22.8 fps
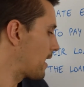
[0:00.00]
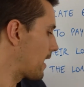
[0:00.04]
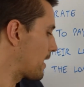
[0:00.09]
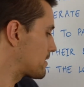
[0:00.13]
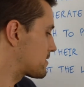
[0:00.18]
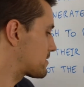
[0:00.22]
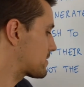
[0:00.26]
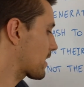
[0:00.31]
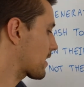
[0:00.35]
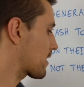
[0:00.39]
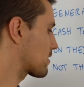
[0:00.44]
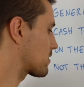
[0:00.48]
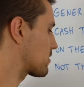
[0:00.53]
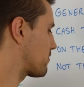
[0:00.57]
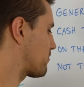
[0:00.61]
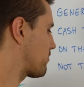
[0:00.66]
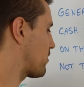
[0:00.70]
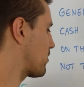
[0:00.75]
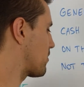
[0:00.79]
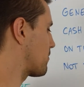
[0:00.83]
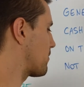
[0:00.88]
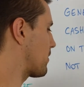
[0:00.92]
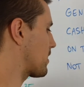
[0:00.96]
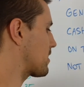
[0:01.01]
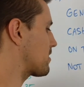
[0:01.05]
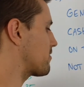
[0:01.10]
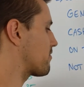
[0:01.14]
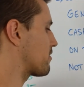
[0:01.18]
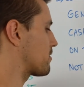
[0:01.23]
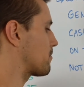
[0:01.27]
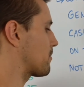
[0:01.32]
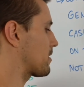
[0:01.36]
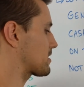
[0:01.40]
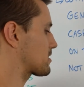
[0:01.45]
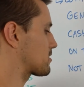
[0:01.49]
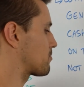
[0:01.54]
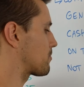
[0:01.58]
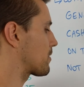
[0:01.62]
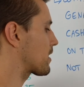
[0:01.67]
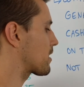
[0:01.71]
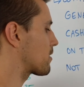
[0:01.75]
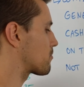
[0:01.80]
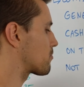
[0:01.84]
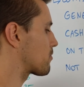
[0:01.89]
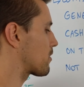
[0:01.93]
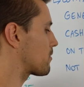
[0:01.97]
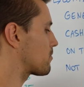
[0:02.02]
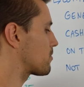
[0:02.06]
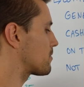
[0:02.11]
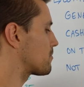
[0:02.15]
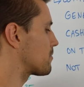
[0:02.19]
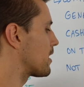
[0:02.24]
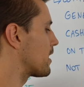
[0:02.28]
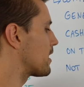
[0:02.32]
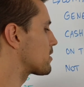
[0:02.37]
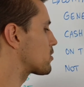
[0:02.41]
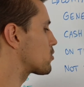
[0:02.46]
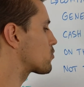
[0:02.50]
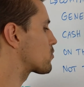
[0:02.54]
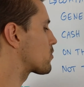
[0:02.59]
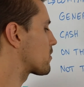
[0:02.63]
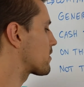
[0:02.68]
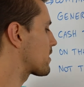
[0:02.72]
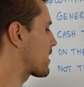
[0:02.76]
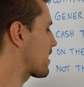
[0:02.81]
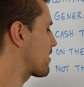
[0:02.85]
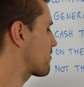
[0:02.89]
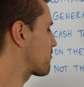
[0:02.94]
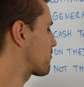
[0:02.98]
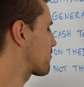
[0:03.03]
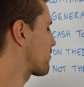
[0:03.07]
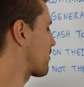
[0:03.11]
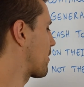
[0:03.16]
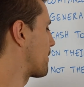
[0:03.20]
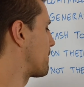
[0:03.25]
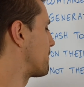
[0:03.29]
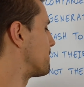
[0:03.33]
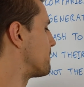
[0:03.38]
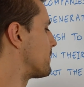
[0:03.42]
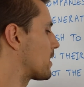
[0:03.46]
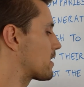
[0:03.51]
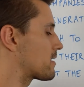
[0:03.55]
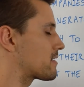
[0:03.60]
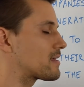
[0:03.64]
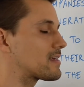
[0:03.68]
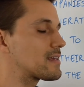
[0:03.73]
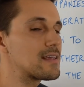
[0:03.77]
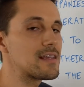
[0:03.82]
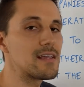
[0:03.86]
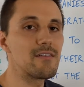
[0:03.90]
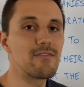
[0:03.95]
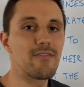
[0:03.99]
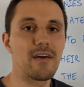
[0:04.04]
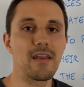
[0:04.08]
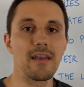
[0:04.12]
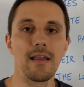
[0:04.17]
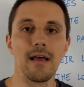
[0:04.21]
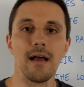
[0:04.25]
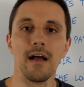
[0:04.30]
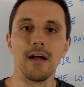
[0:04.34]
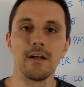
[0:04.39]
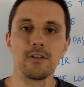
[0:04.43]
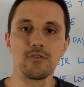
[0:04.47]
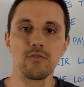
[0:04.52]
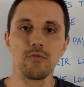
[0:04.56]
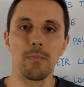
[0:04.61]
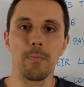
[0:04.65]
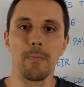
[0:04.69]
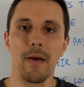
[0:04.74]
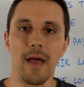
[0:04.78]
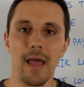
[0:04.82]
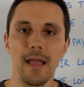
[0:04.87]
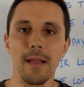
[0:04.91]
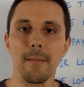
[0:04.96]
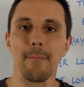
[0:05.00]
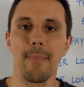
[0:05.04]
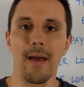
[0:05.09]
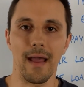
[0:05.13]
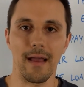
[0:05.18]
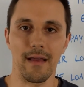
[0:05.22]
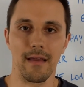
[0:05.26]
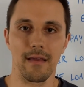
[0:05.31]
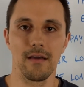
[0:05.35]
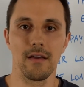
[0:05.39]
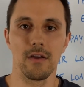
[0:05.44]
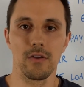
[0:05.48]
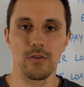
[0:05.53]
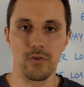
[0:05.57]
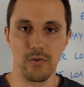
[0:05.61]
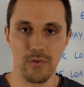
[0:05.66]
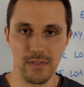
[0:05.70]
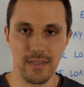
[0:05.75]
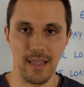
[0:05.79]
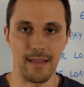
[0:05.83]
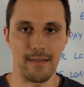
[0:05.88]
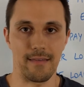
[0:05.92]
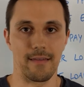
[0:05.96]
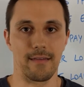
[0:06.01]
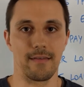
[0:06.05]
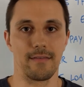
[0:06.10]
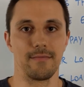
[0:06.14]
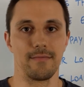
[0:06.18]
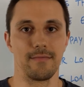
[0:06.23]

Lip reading: And second of all, even much bigger problem, you don't have money even to pay back your debt.